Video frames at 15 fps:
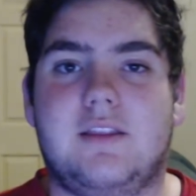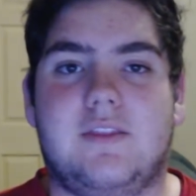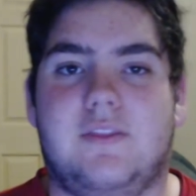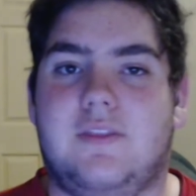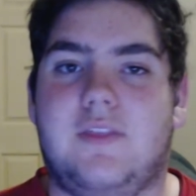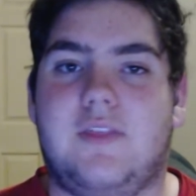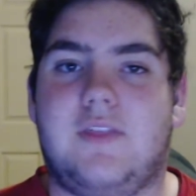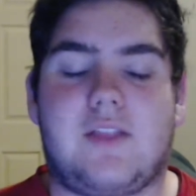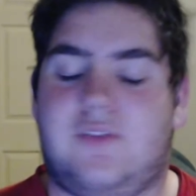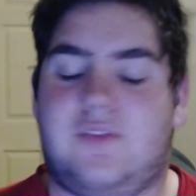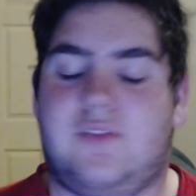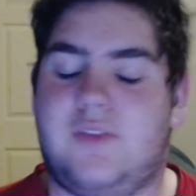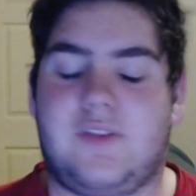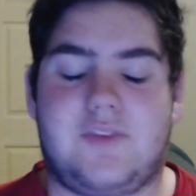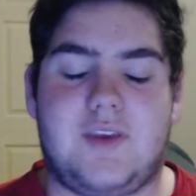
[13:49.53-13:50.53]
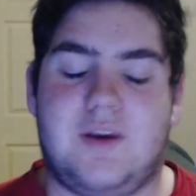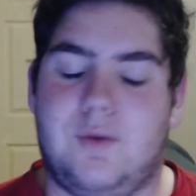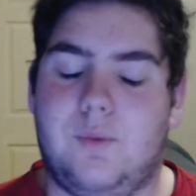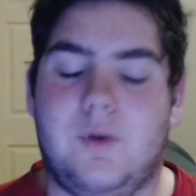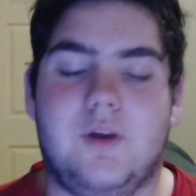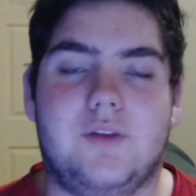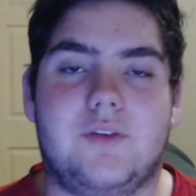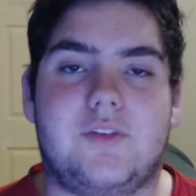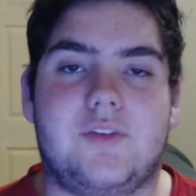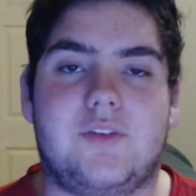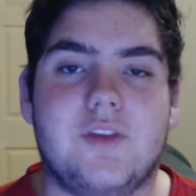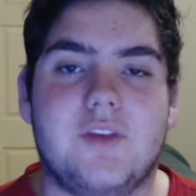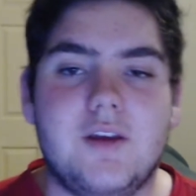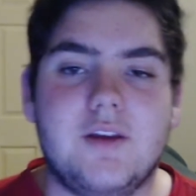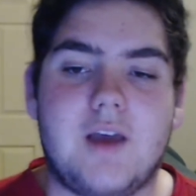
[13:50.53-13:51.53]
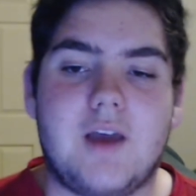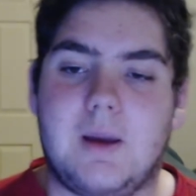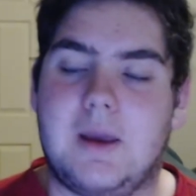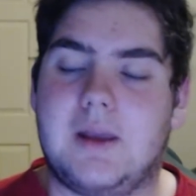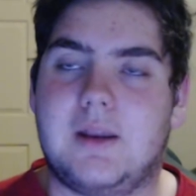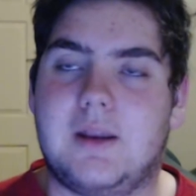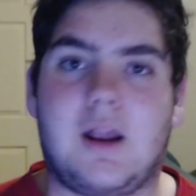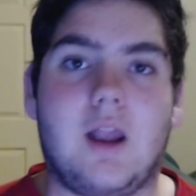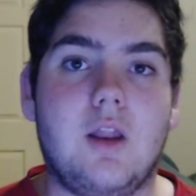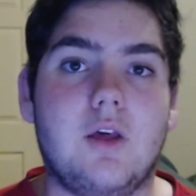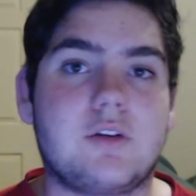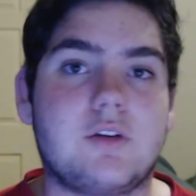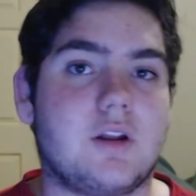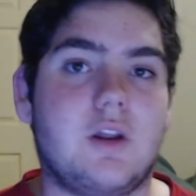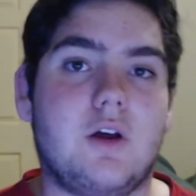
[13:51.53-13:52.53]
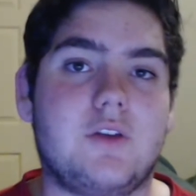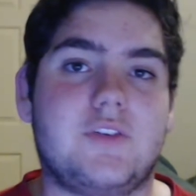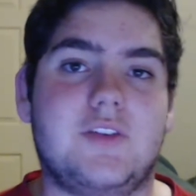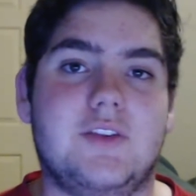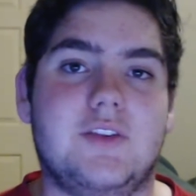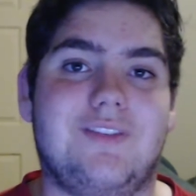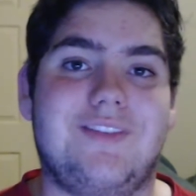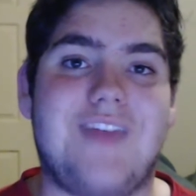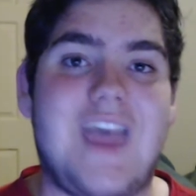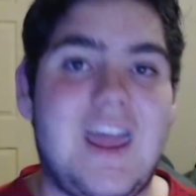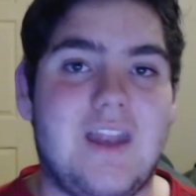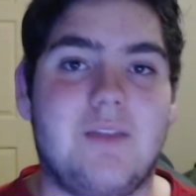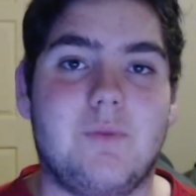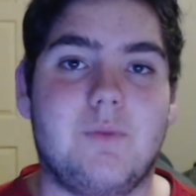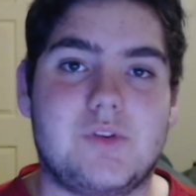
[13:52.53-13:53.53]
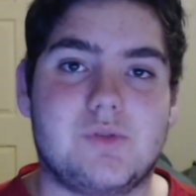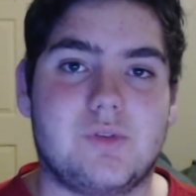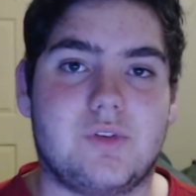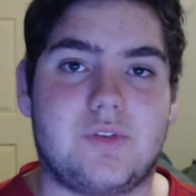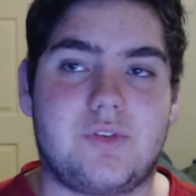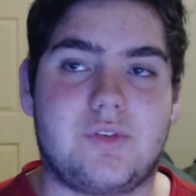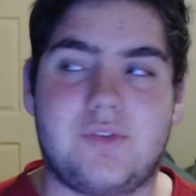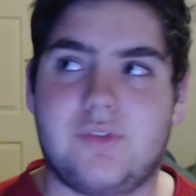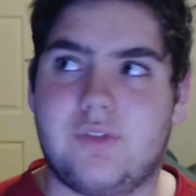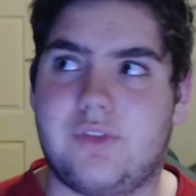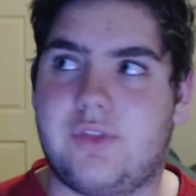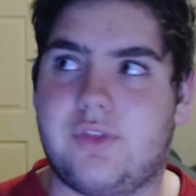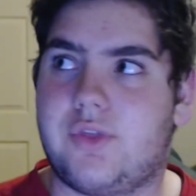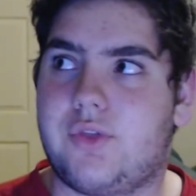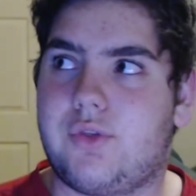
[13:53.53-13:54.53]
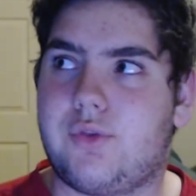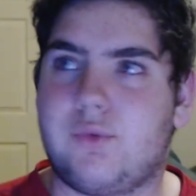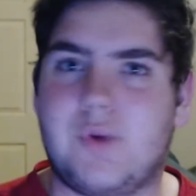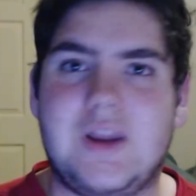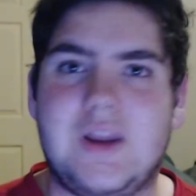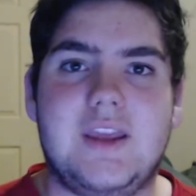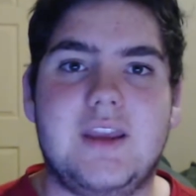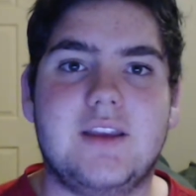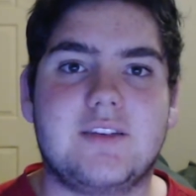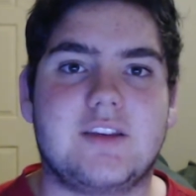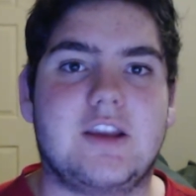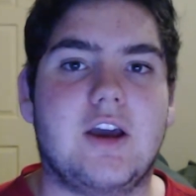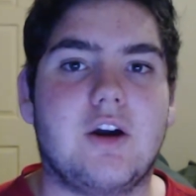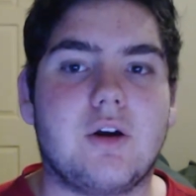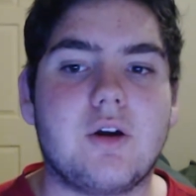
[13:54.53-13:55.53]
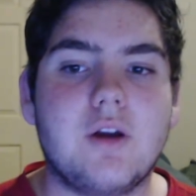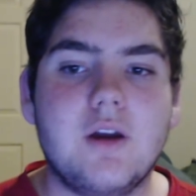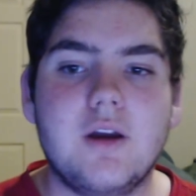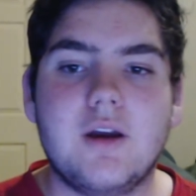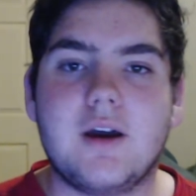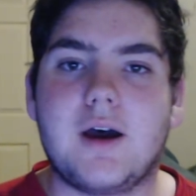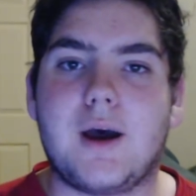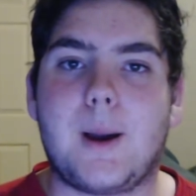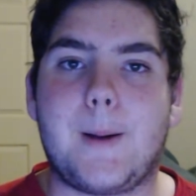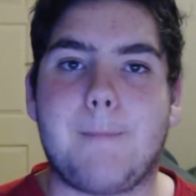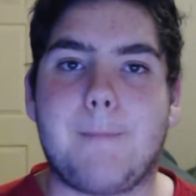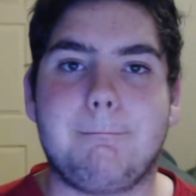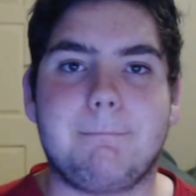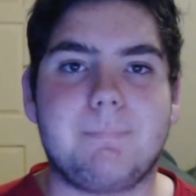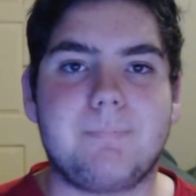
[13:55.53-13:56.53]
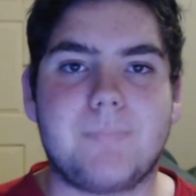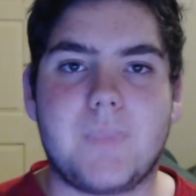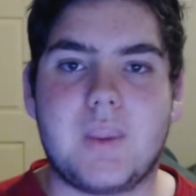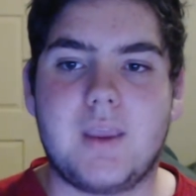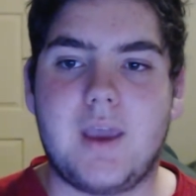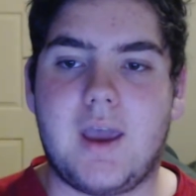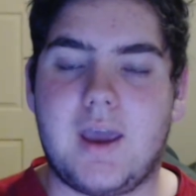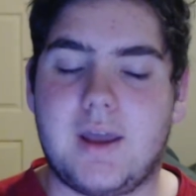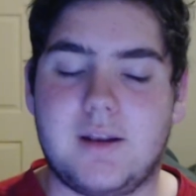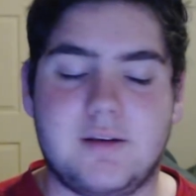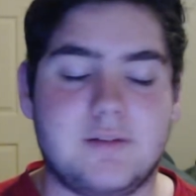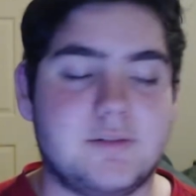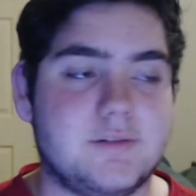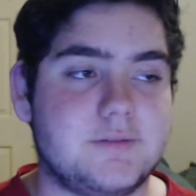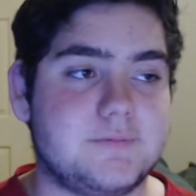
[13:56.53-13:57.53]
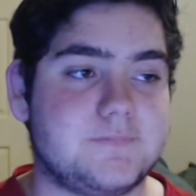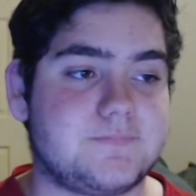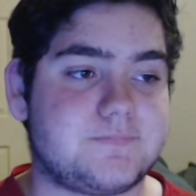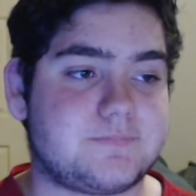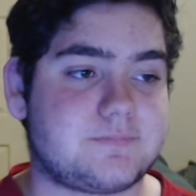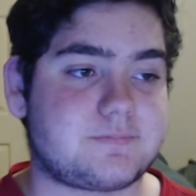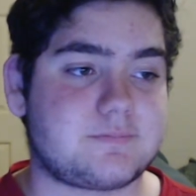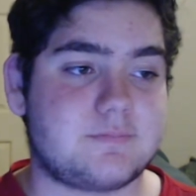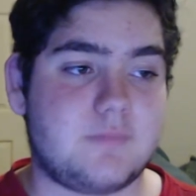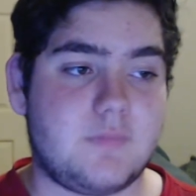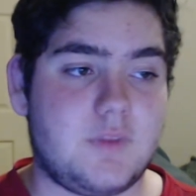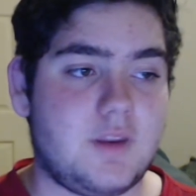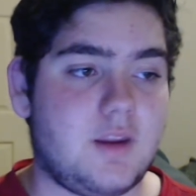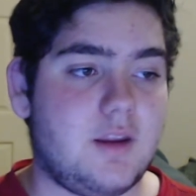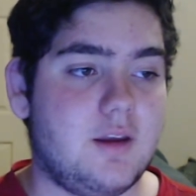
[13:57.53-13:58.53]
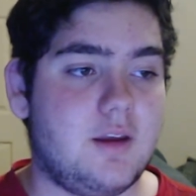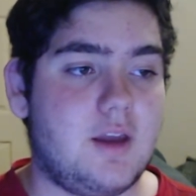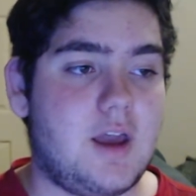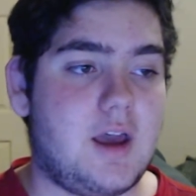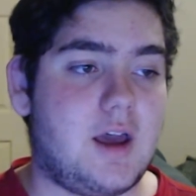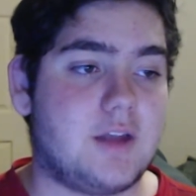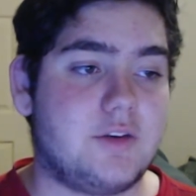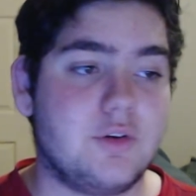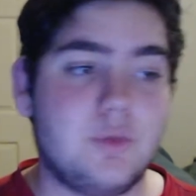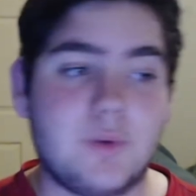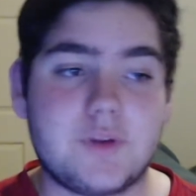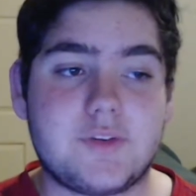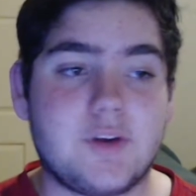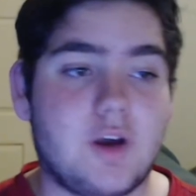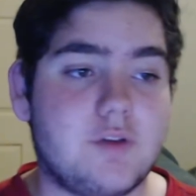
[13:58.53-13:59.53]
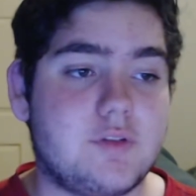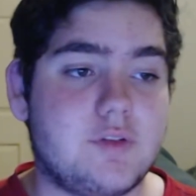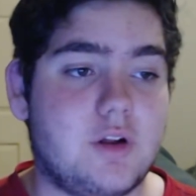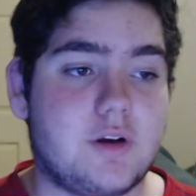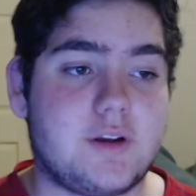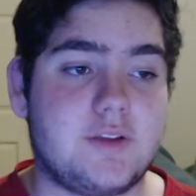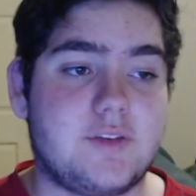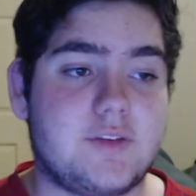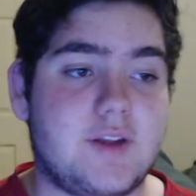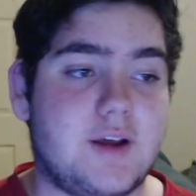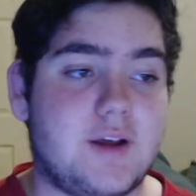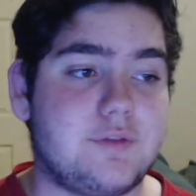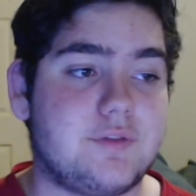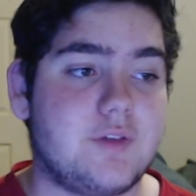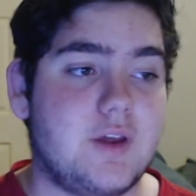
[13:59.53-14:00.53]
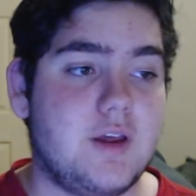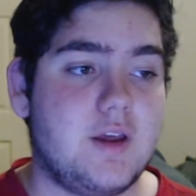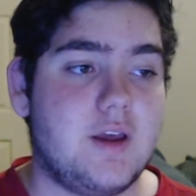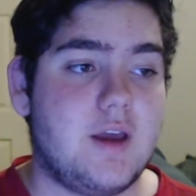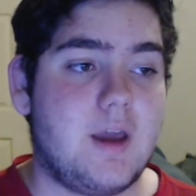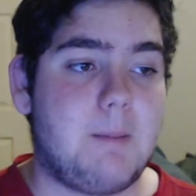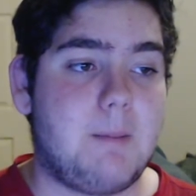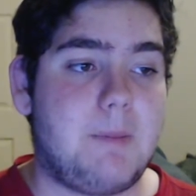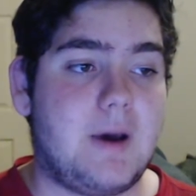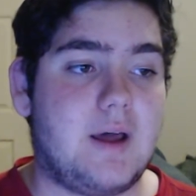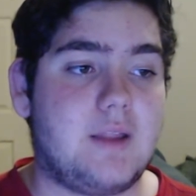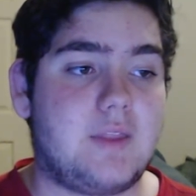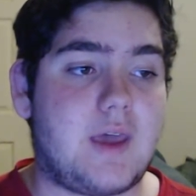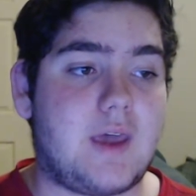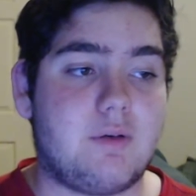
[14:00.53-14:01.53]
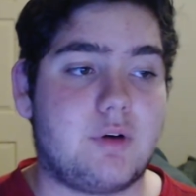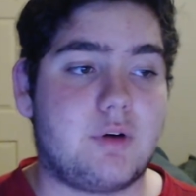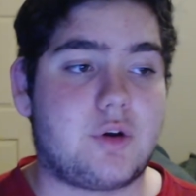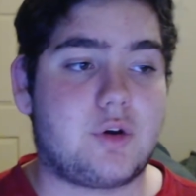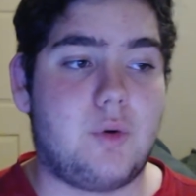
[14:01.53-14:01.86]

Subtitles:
that's how it was. And I learned a lot since then, which was 3 years ago. And I do want to overclock and stuff, but that